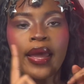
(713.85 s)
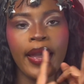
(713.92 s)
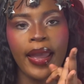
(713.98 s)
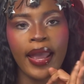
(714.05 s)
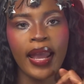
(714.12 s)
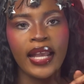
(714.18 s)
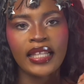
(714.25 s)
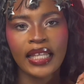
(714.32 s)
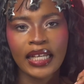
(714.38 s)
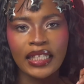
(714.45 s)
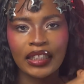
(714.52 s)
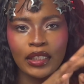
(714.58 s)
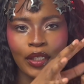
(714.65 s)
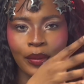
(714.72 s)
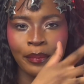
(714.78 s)
a like
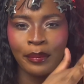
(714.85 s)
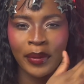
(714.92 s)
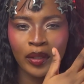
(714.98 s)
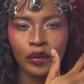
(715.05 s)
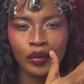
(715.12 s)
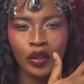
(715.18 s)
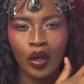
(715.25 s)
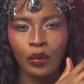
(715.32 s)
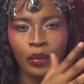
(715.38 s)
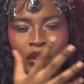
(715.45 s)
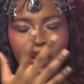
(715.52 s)
middle tone one